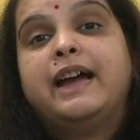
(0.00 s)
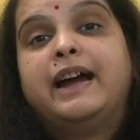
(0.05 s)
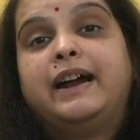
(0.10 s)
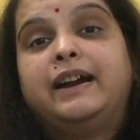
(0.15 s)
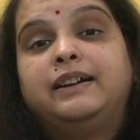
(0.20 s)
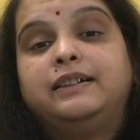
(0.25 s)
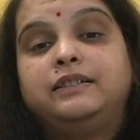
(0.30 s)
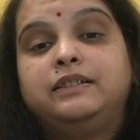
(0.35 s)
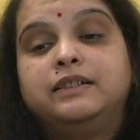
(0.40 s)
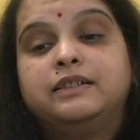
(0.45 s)

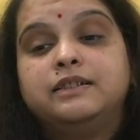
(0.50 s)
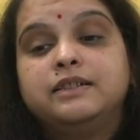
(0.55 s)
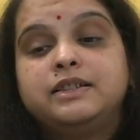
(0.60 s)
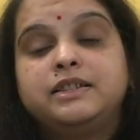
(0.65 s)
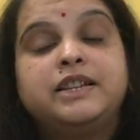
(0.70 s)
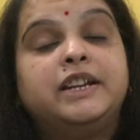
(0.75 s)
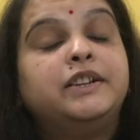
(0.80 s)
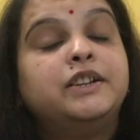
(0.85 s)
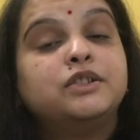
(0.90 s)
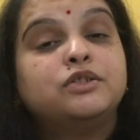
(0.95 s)
and the
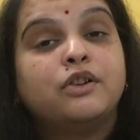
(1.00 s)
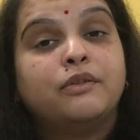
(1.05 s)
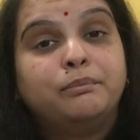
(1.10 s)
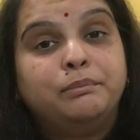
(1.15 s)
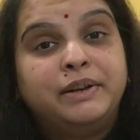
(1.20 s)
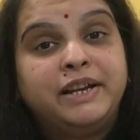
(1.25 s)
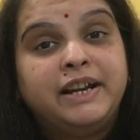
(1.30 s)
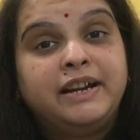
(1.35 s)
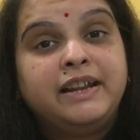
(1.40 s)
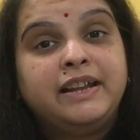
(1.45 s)
status
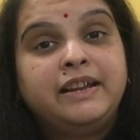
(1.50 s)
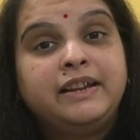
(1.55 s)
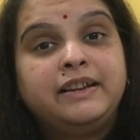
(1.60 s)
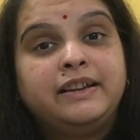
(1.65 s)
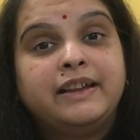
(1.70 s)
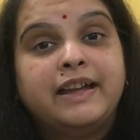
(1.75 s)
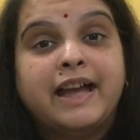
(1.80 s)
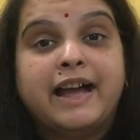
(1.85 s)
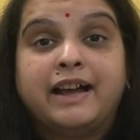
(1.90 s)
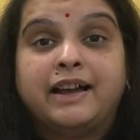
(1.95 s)
of
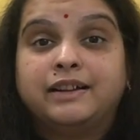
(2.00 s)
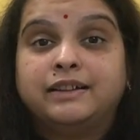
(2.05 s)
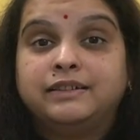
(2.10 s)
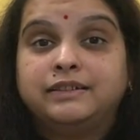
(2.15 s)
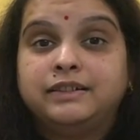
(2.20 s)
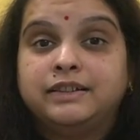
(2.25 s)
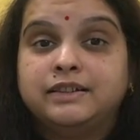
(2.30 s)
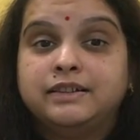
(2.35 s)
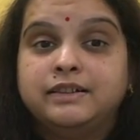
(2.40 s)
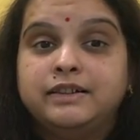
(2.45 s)
bleeding
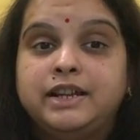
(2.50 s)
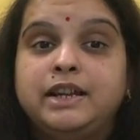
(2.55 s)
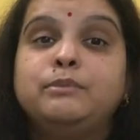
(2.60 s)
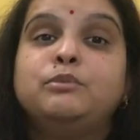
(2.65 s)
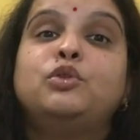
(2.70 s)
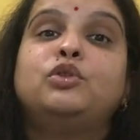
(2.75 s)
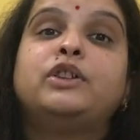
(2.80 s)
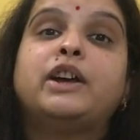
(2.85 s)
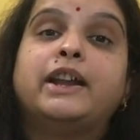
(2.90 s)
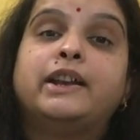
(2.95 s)
and the
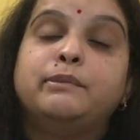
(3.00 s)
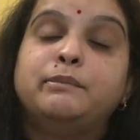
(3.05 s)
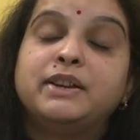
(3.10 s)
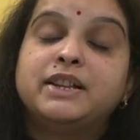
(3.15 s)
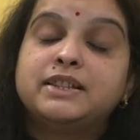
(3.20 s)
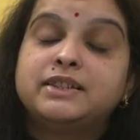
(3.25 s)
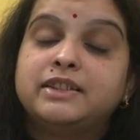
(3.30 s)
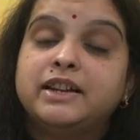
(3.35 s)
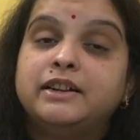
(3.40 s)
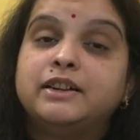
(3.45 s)

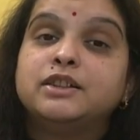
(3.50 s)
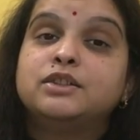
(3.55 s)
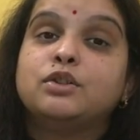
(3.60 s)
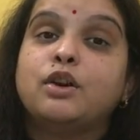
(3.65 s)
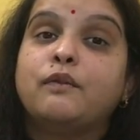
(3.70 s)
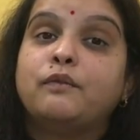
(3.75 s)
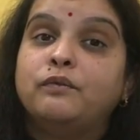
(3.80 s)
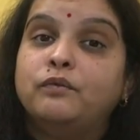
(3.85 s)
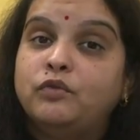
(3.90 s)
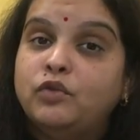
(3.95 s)
hemodynamic
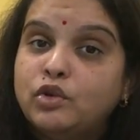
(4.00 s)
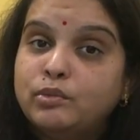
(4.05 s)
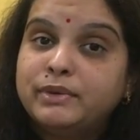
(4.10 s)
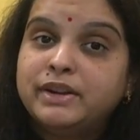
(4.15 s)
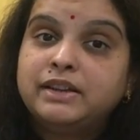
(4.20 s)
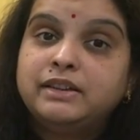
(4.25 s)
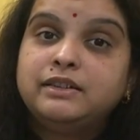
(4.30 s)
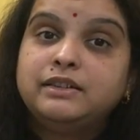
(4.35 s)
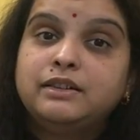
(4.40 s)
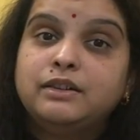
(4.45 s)
status of
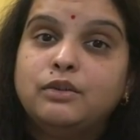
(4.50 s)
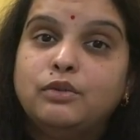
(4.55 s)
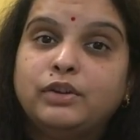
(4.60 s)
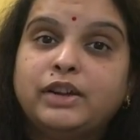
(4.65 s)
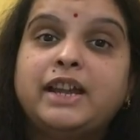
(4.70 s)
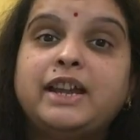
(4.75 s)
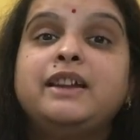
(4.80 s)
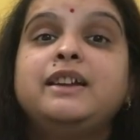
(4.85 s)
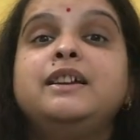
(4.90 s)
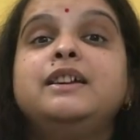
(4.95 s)
women.
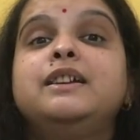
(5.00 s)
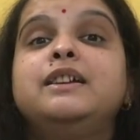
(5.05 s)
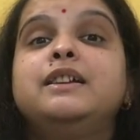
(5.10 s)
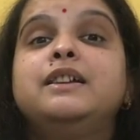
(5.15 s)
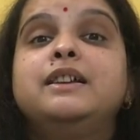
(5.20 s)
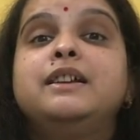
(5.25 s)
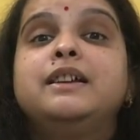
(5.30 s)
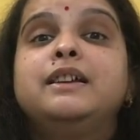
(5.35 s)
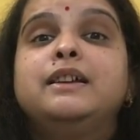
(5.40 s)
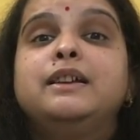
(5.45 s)
Okay,
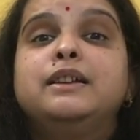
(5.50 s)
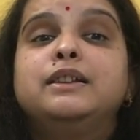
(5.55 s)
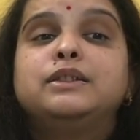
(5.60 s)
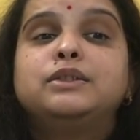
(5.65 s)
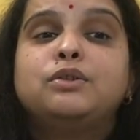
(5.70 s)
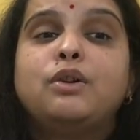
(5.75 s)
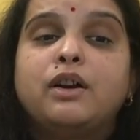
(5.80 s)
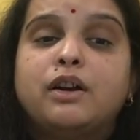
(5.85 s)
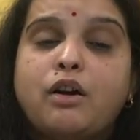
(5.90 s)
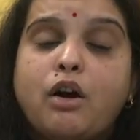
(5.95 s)

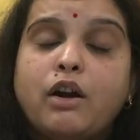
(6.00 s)
so